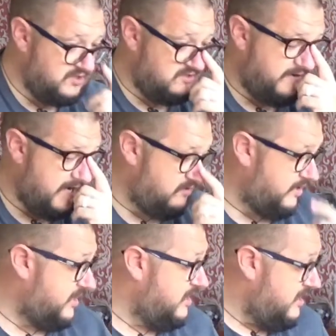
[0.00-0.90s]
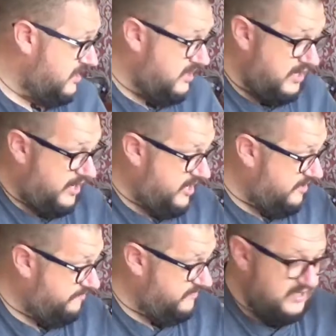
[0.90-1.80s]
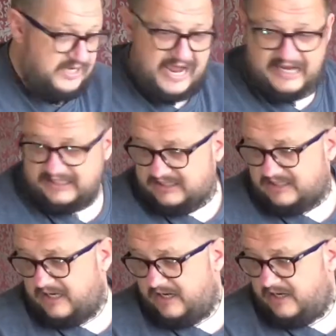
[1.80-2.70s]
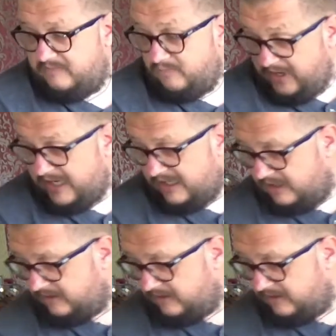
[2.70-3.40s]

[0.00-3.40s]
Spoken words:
out of the way. Next, wing.